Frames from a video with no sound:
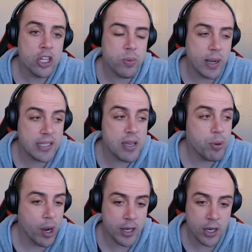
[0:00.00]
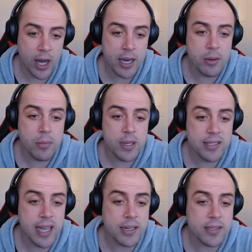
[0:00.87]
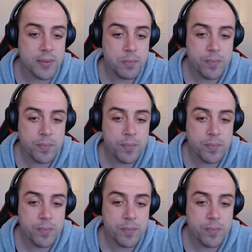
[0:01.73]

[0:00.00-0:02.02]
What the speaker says: 20.9%